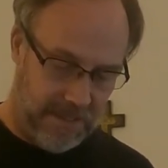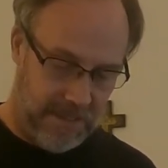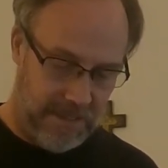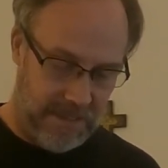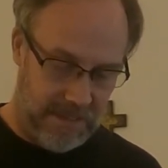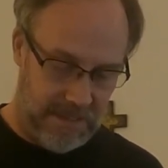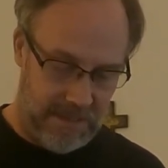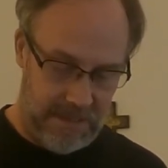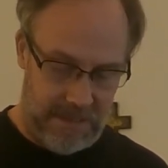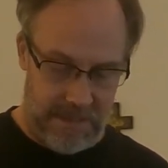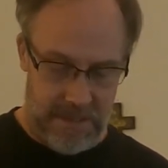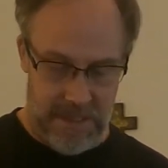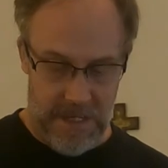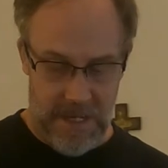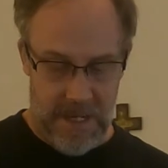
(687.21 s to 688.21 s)
Uh,
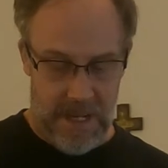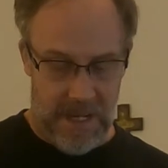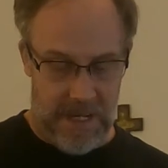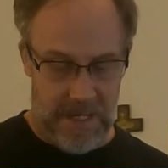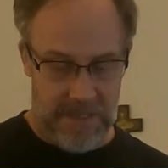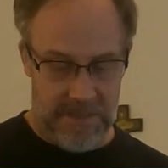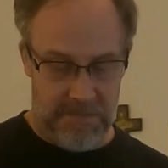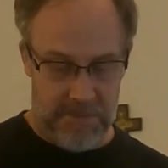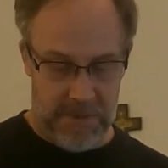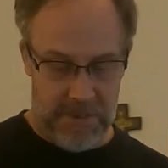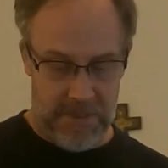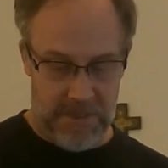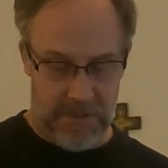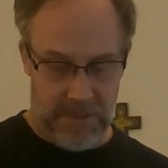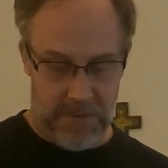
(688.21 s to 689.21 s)
I spent
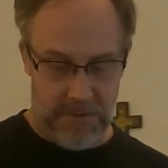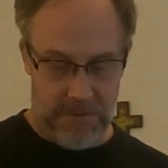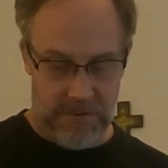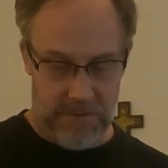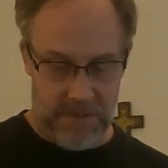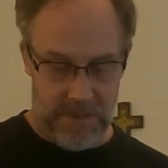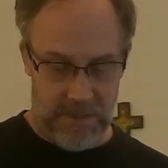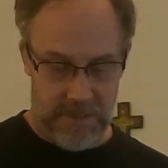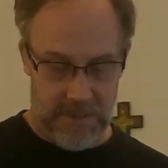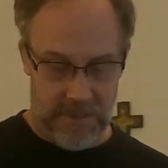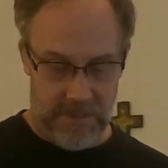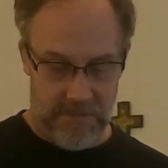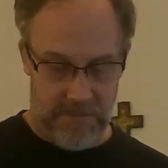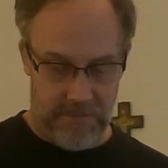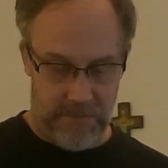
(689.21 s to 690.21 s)
a total
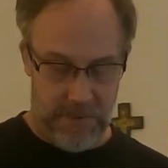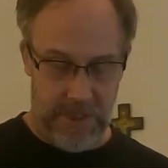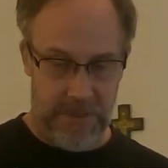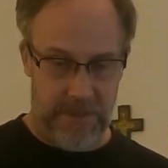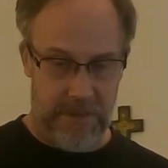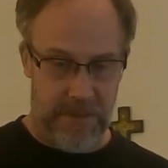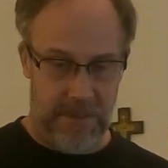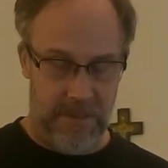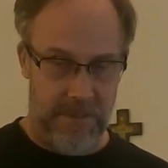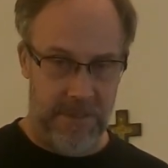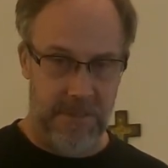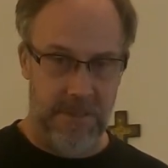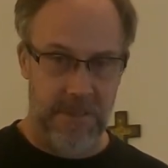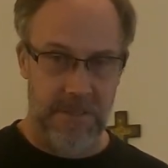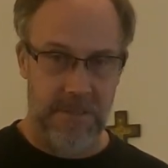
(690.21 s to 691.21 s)
of with the
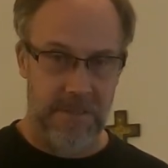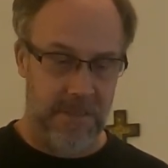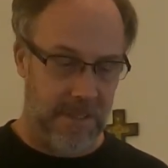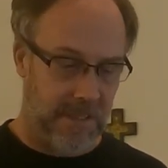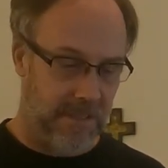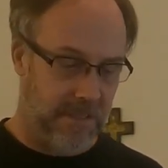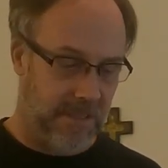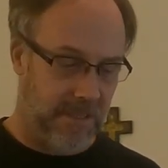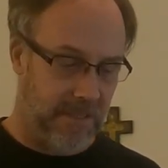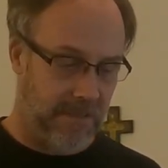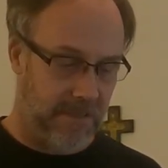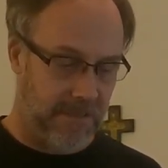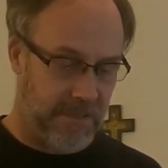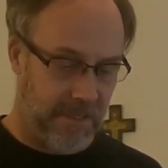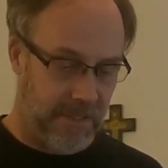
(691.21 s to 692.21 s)
jeans and the
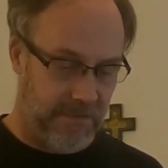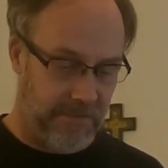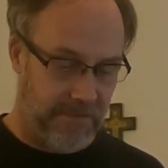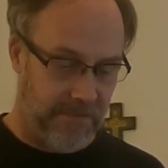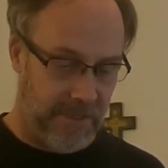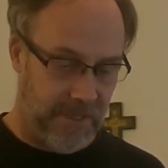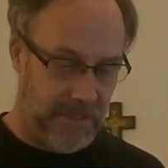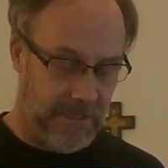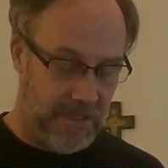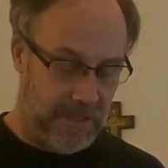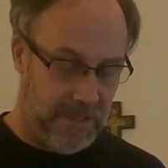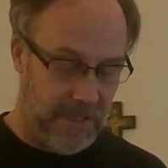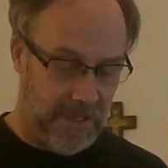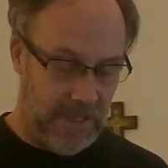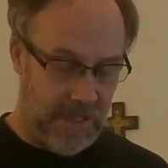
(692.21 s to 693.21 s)
other stuff and
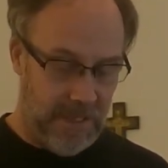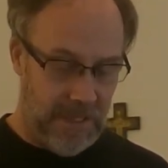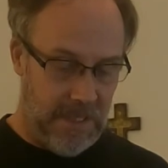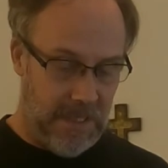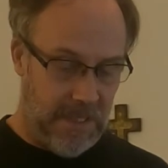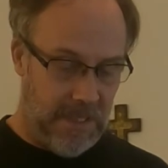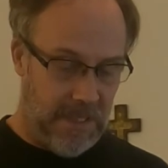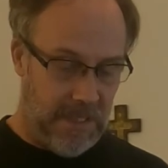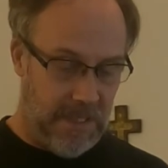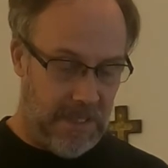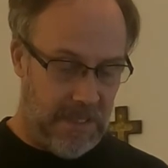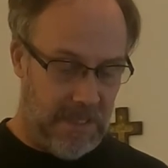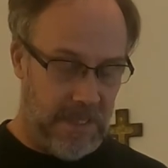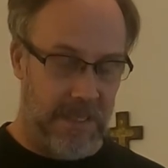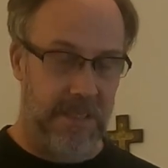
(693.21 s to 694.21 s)
the
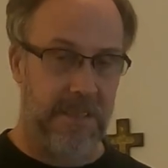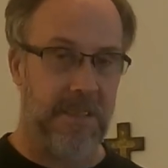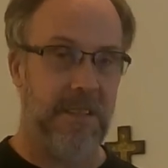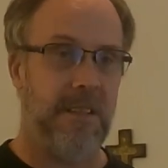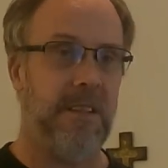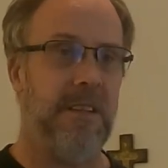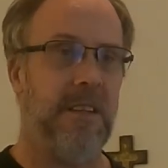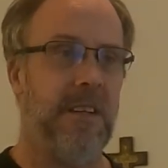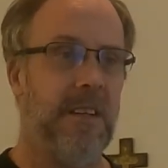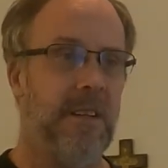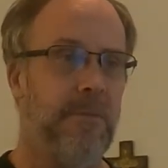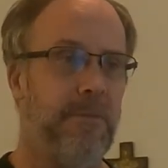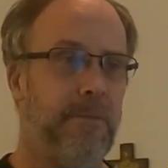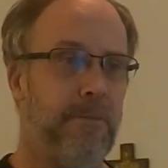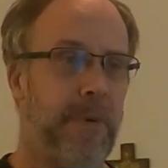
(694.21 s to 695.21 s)
and the uh,
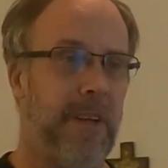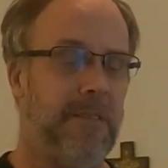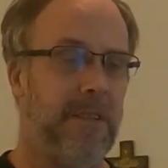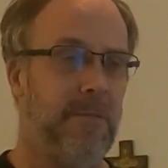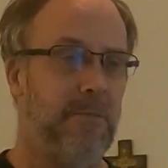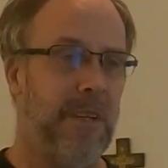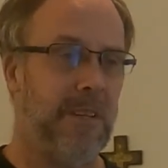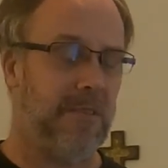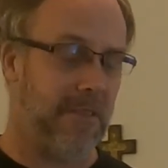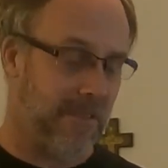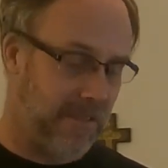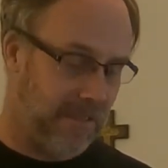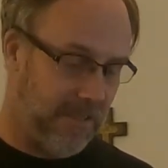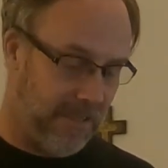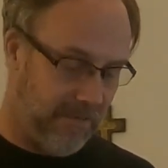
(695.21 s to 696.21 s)
poly
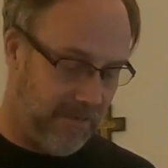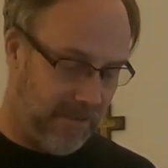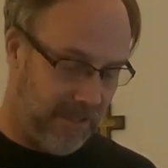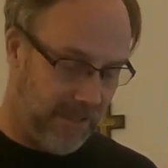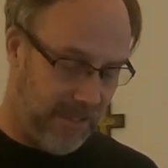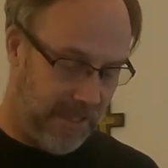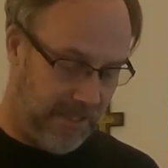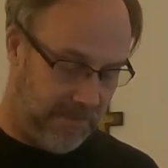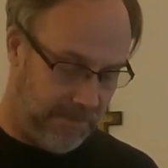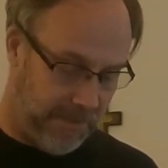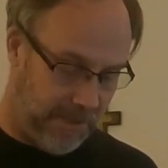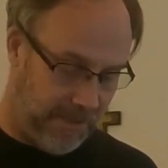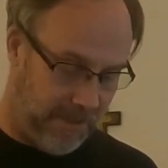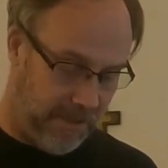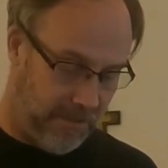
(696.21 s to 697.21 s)
mailers and everything, I
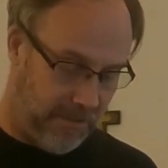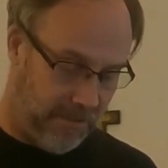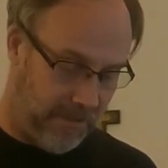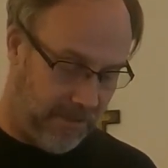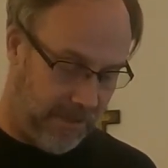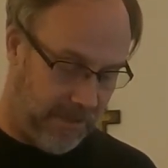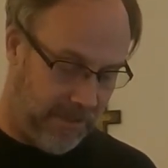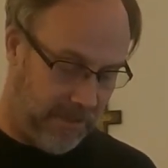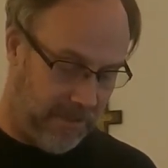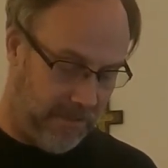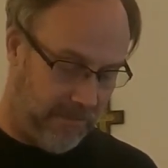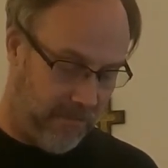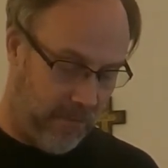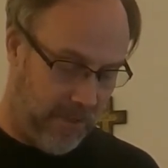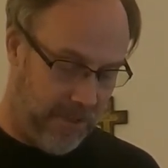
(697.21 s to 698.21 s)
spent a total
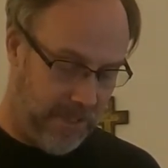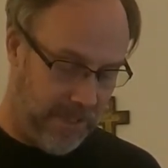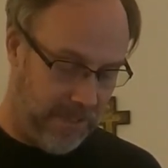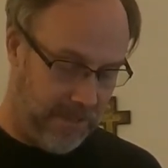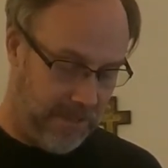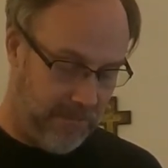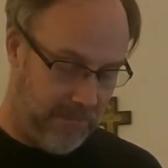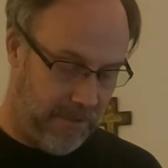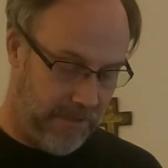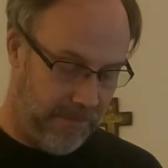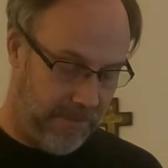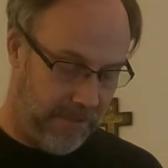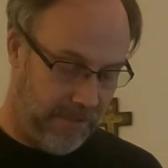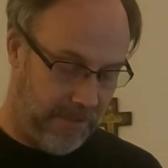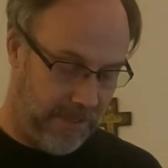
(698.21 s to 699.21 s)
of
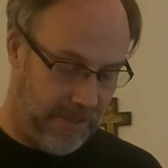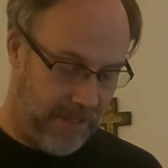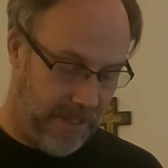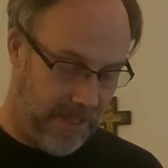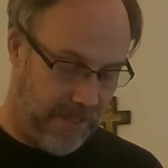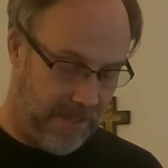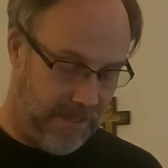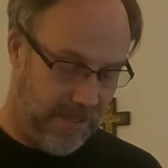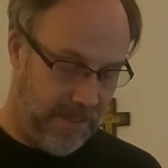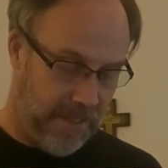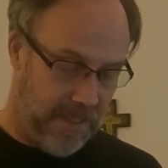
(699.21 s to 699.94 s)
191.39.